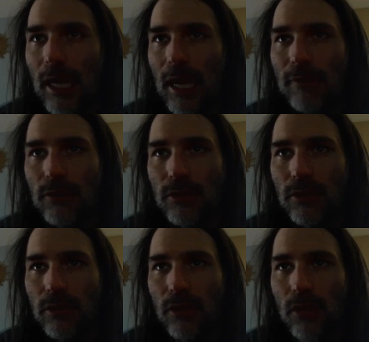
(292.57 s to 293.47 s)
After
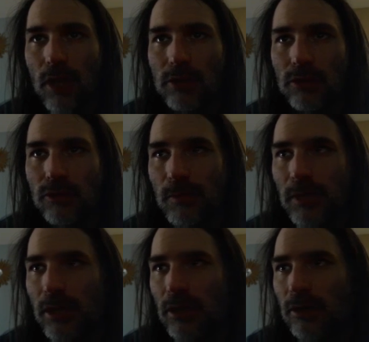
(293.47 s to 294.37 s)
the losses from
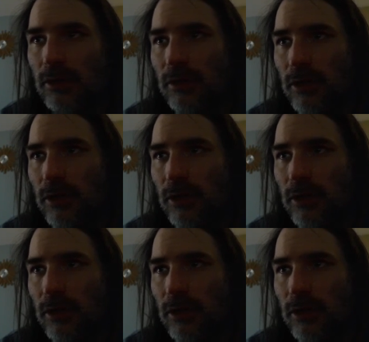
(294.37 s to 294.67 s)
here,